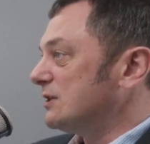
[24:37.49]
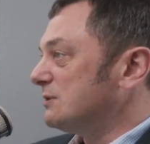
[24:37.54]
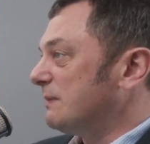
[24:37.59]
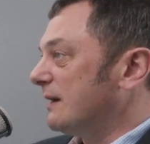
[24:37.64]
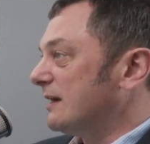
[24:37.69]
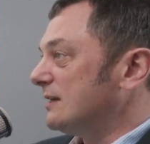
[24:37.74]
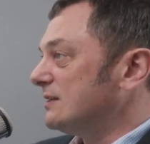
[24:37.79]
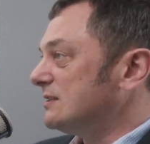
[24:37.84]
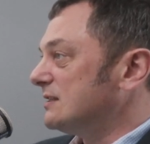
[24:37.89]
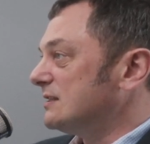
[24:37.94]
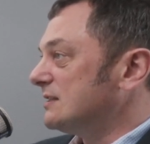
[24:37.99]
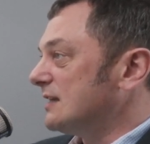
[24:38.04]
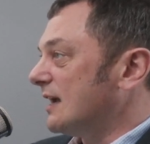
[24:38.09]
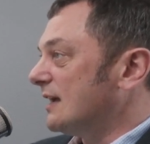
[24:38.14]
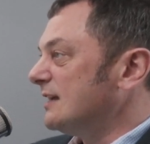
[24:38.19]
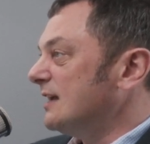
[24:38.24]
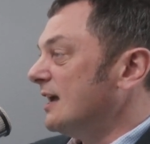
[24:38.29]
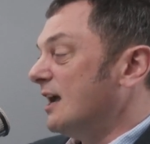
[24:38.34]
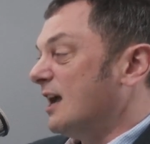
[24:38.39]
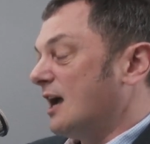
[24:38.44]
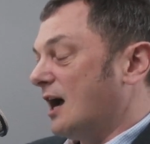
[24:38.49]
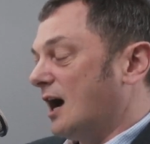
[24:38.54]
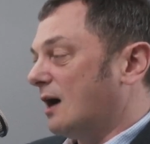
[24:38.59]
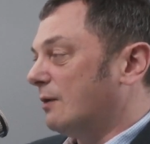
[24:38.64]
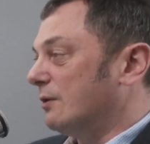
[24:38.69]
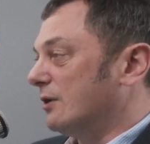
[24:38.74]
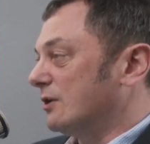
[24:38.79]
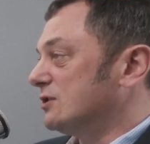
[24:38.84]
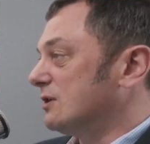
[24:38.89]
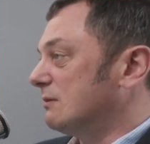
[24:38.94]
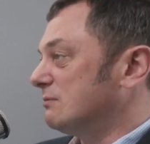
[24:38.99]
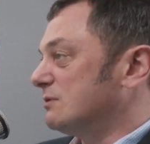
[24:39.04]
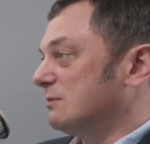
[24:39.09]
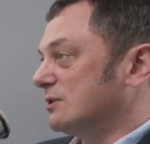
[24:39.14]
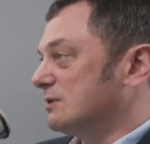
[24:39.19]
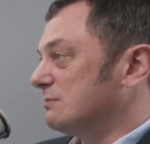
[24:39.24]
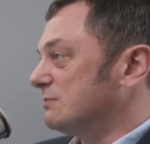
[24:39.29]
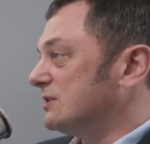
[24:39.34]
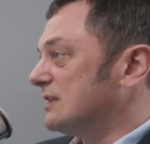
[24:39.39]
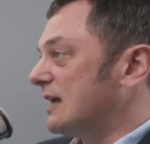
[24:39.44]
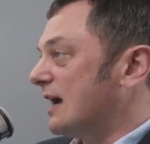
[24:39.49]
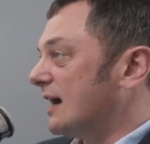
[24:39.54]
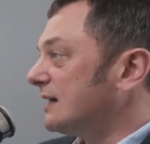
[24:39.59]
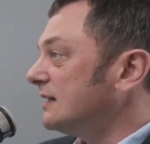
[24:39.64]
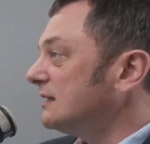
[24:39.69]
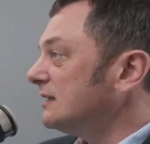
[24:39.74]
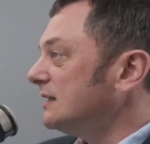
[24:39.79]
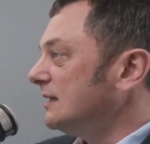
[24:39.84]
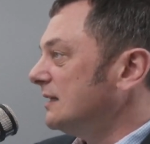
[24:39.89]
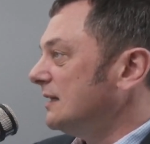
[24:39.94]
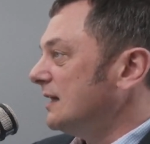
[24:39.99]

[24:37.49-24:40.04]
space to say, I want a top to bottom stack.